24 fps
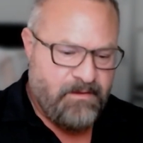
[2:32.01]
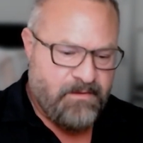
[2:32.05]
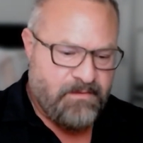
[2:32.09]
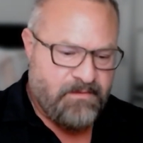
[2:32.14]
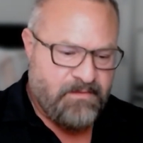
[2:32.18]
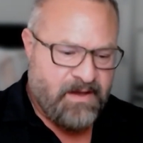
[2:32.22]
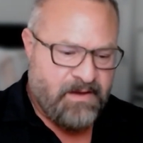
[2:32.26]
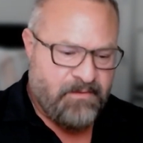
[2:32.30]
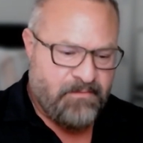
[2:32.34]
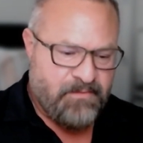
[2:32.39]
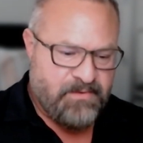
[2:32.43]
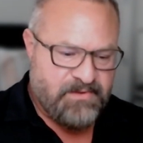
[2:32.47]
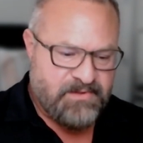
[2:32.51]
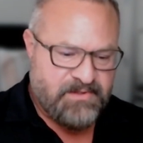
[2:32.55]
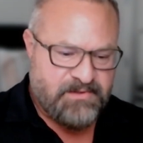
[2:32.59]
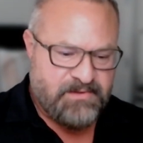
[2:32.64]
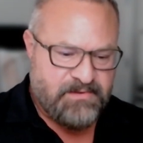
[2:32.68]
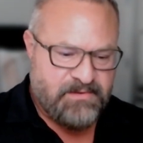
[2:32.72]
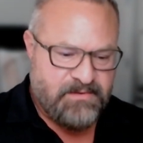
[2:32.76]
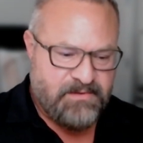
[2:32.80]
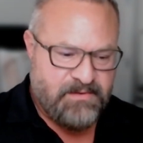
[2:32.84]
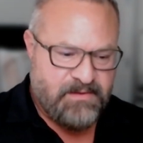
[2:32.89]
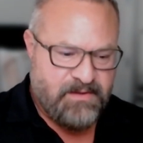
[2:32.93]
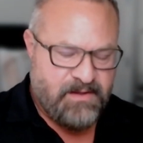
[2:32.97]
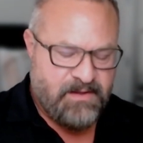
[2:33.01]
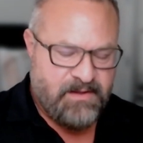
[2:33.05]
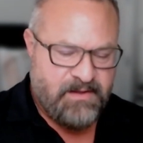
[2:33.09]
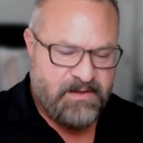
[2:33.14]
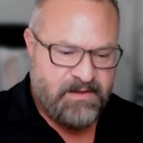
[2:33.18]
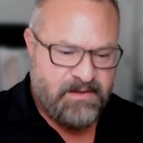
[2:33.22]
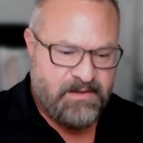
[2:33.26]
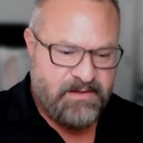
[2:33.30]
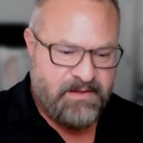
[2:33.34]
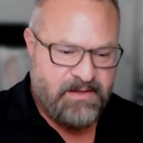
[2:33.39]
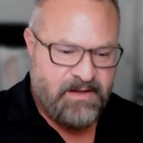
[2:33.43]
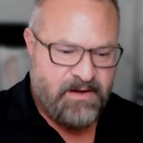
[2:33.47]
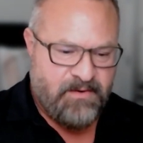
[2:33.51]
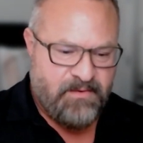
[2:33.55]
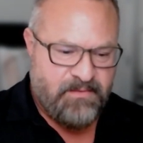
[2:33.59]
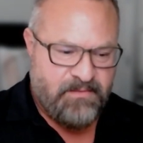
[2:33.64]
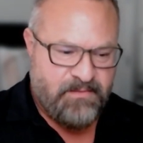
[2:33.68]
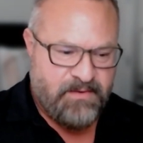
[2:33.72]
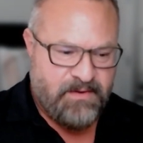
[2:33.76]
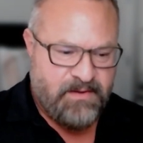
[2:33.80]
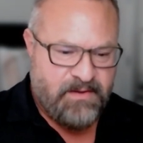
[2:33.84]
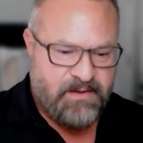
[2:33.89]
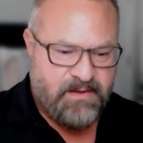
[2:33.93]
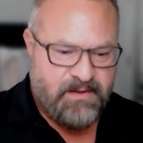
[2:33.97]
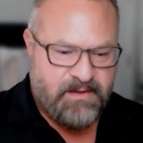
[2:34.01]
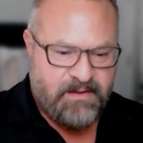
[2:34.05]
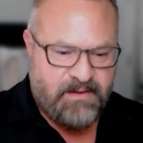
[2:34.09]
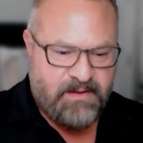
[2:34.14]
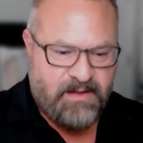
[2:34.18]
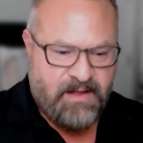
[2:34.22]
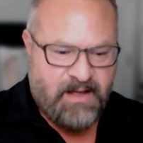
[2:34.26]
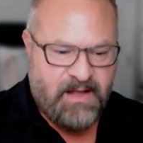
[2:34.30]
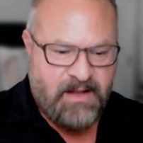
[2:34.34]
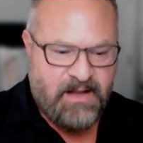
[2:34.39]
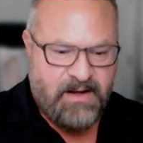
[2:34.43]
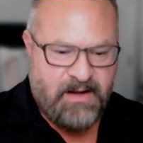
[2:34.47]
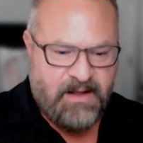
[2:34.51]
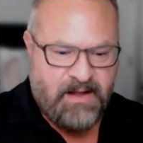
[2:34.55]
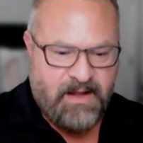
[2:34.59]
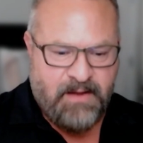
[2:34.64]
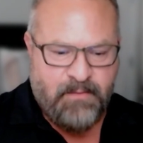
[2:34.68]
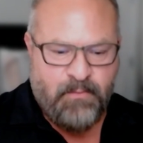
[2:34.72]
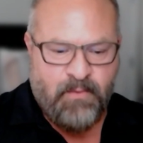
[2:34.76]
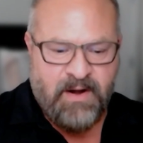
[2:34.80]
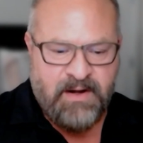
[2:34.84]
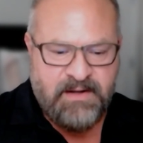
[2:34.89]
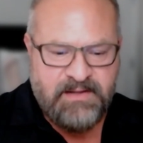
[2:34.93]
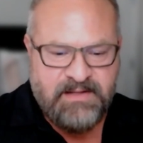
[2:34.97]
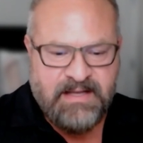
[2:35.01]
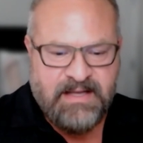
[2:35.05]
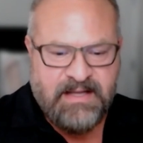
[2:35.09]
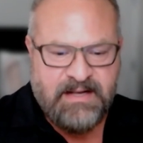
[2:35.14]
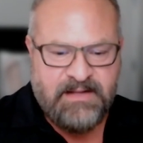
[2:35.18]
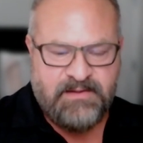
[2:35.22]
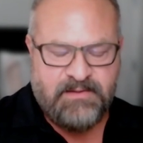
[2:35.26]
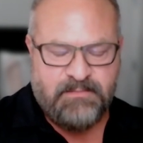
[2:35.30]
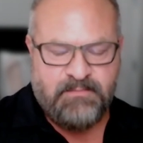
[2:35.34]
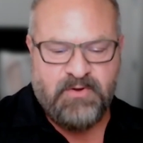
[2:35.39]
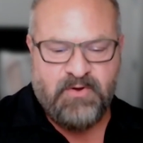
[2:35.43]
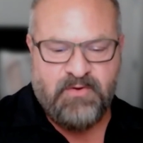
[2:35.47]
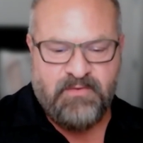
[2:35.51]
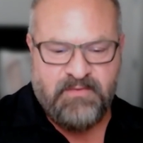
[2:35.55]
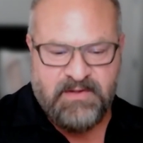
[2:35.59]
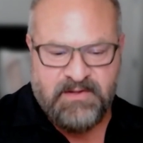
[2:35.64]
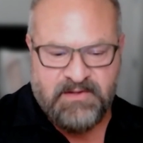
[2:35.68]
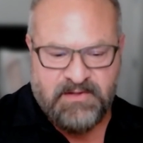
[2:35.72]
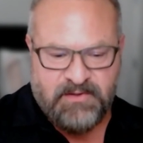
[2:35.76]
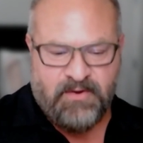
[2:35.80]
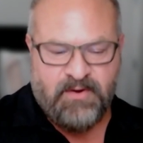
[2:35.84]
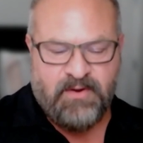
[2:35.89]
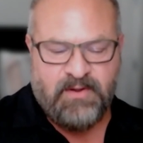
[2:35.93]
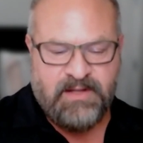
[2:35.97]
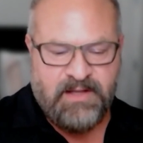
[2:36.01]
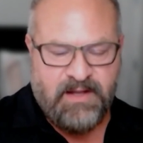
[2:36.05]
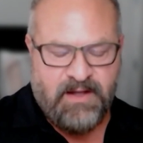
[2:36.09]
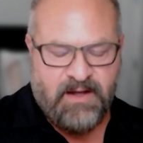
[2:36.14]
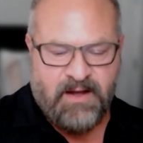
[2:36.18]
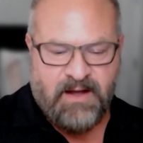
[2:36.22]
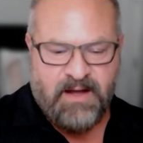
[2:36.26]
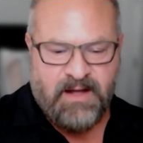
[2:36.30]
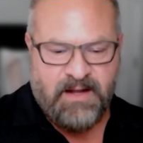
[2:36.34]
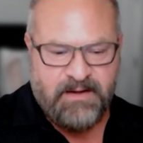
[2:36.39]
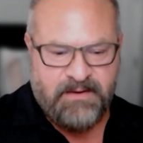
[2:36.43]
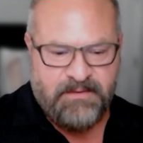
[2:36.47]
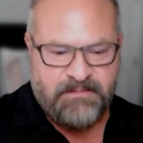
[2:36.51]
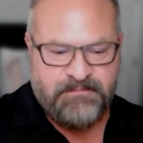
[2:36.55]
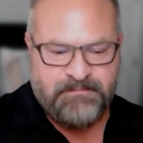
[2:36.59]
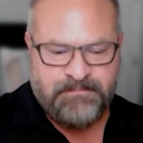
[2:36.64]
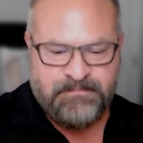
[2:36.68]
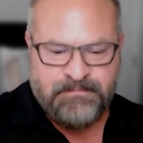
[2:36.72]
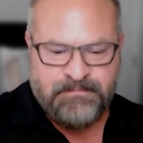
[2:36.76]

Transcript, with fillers: that was uh, you know uh, I, I wanted to get into movies early on.